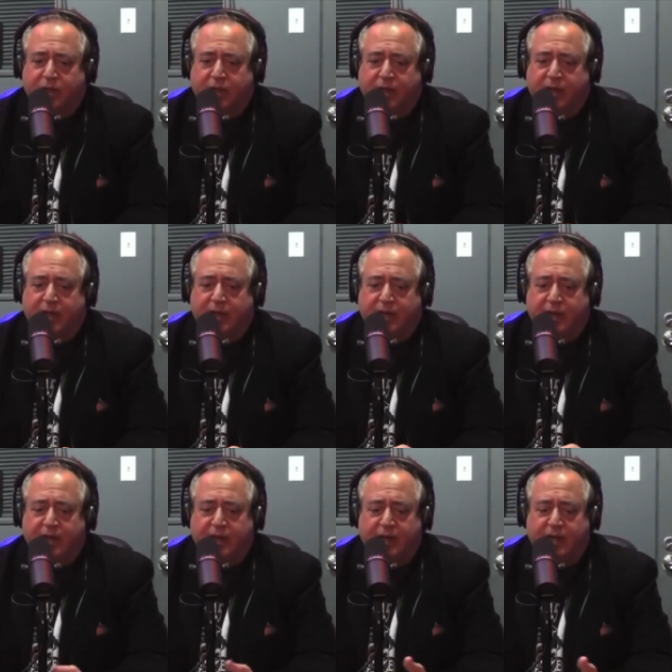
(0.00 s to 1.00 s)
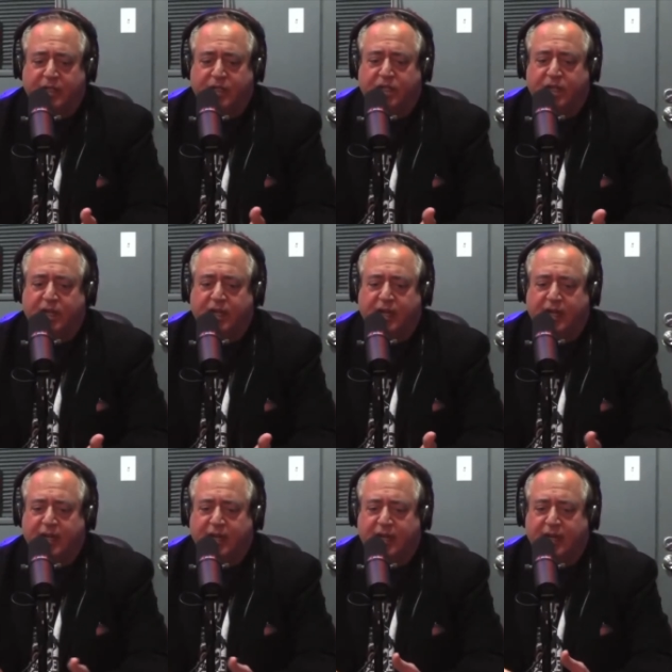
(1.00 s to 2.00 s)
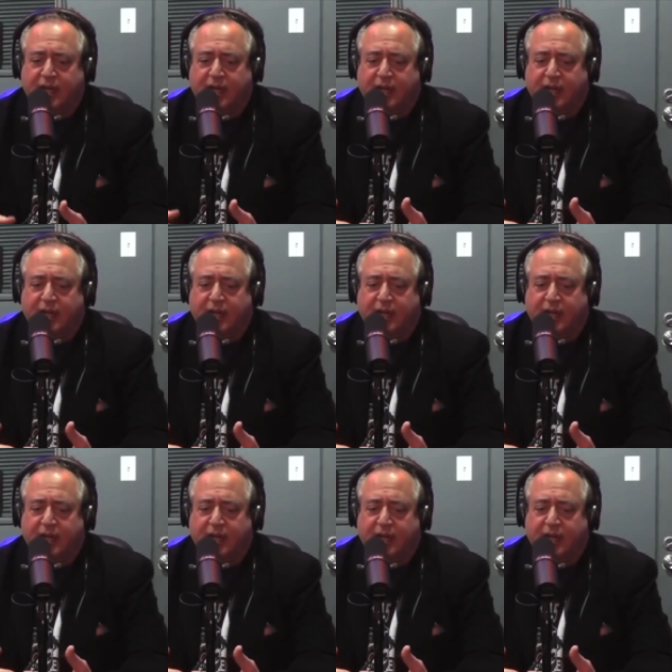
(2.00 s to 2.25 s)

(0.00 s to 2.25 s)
He he he, had, he studied it, and he